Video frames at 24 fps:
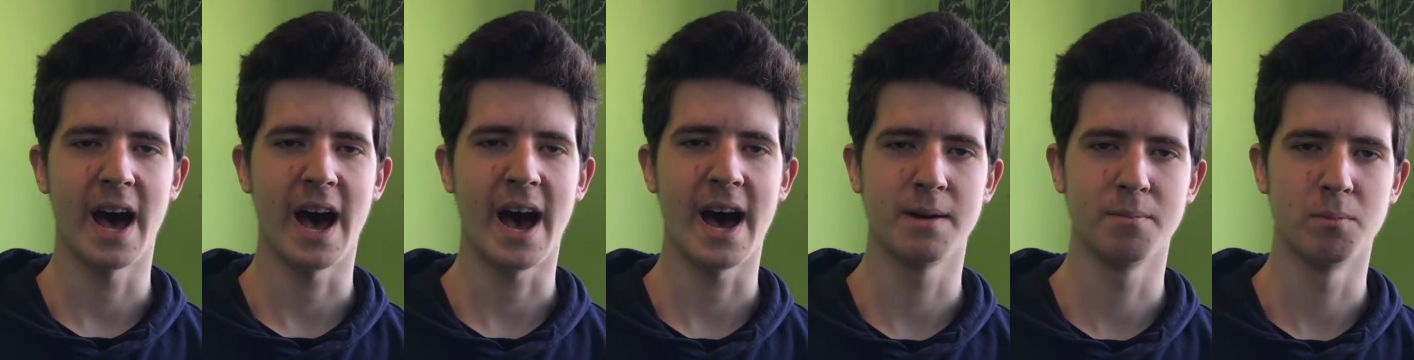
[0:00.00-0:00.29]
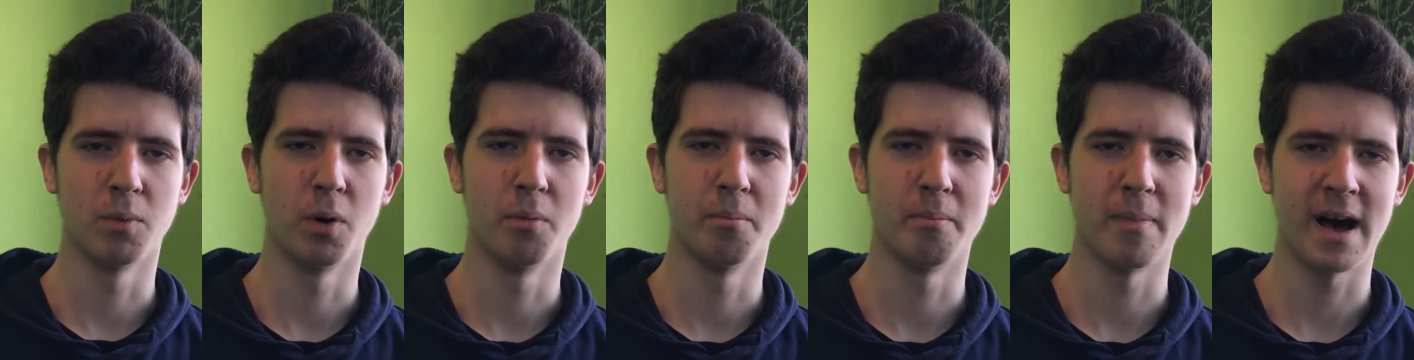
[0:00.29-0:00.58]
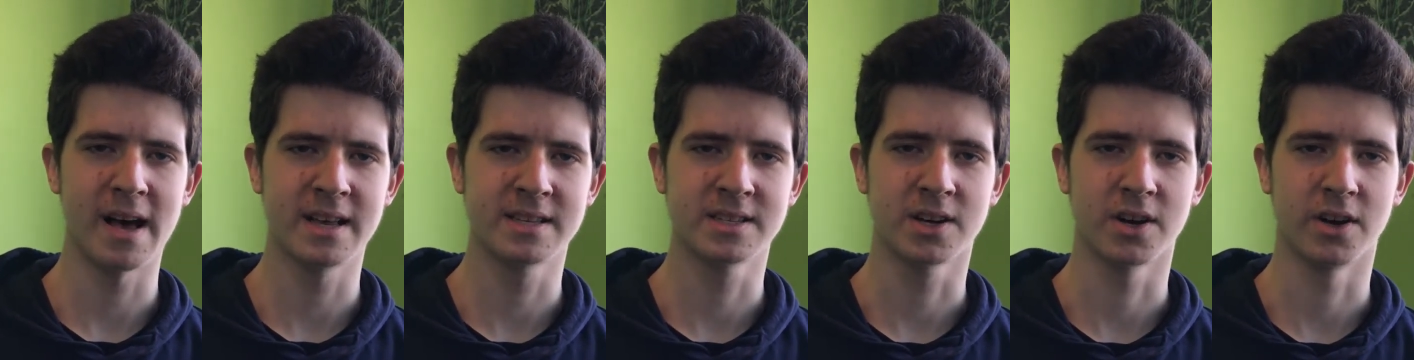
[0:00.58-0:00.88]
Animal
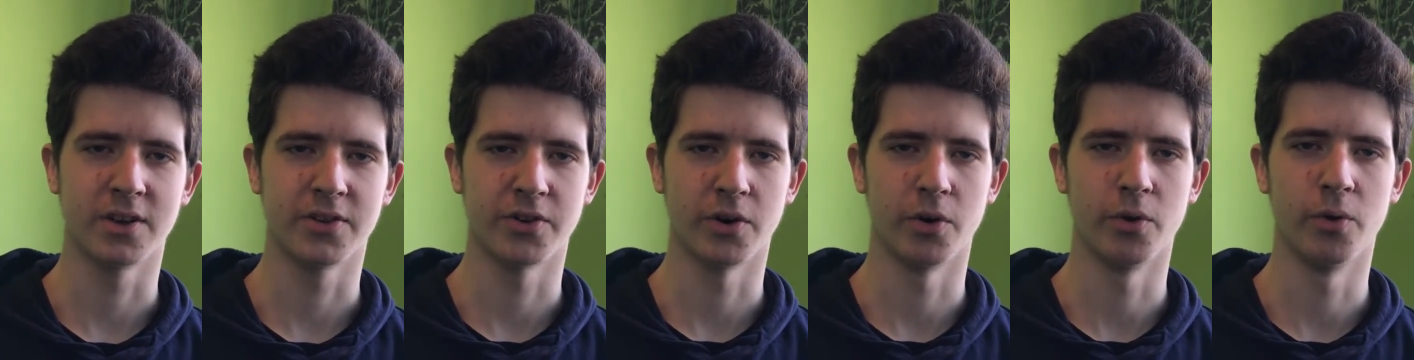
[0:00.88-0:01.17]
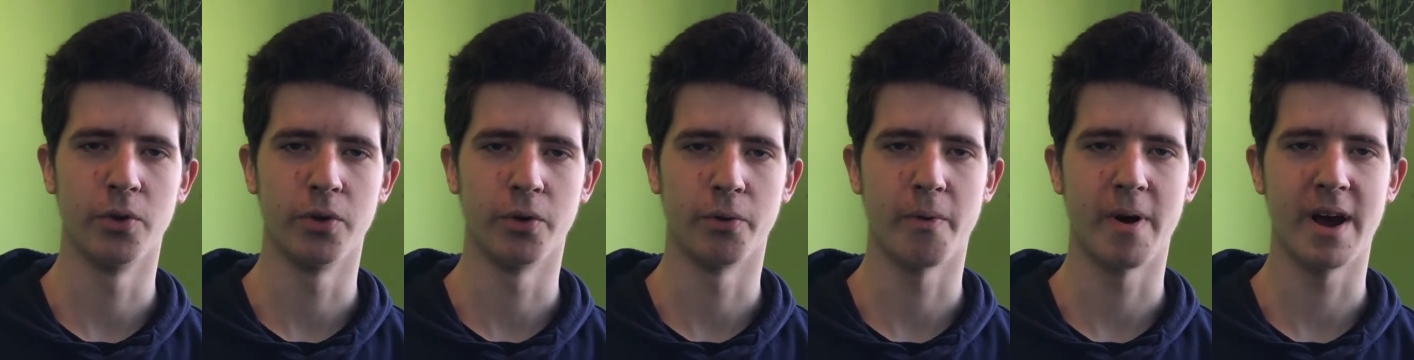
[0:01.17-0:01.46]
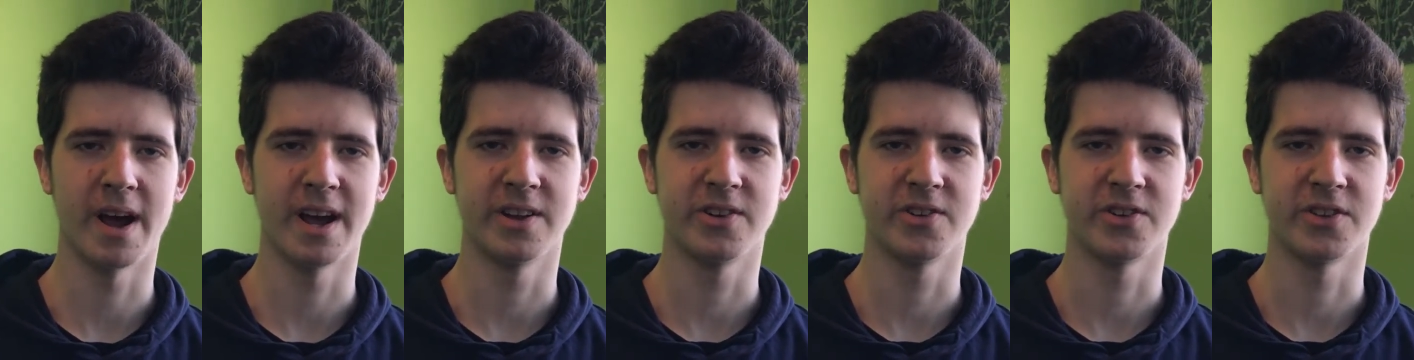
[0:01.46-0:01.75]
mascots are all the
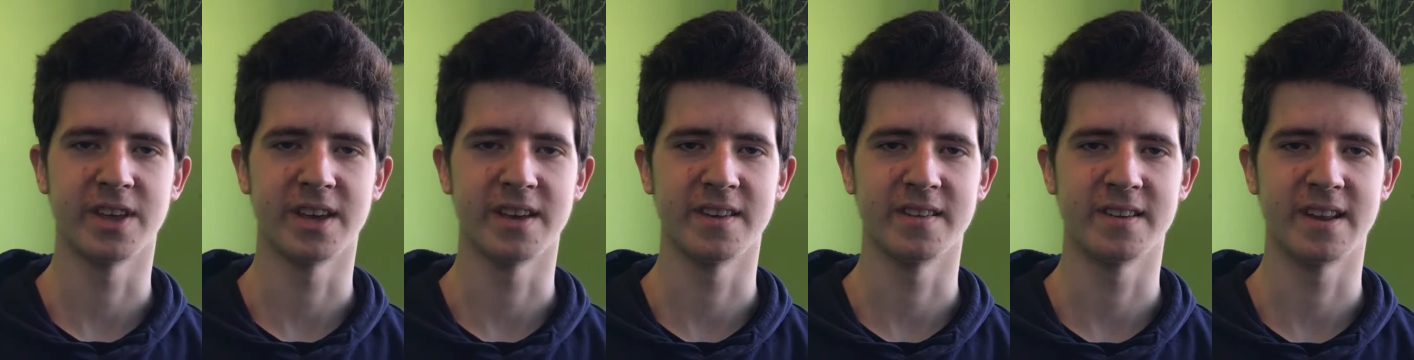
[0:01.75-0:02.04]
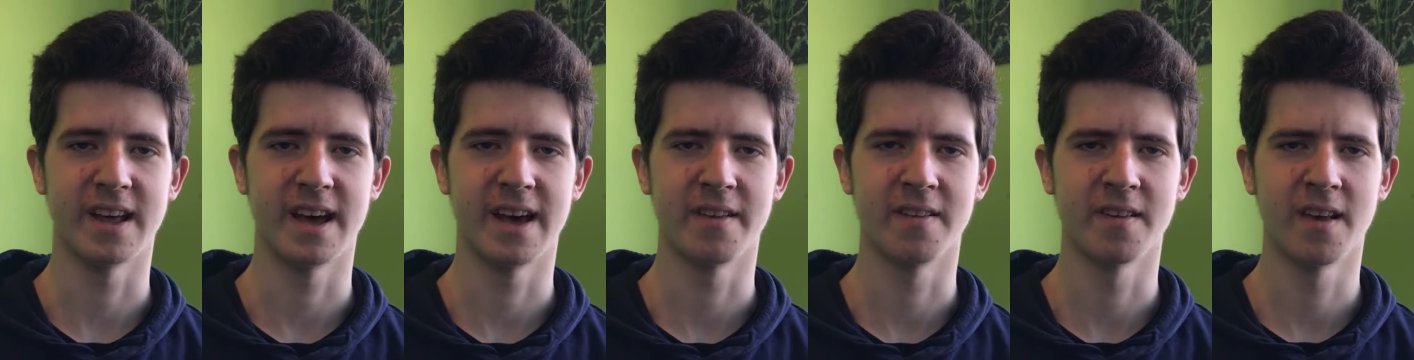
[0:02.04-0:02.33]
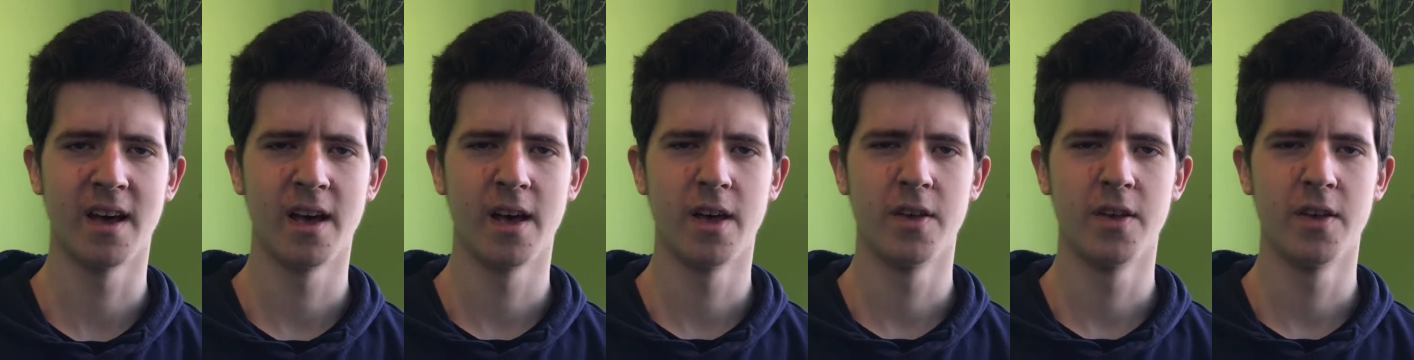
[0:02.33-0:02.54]
rage these days,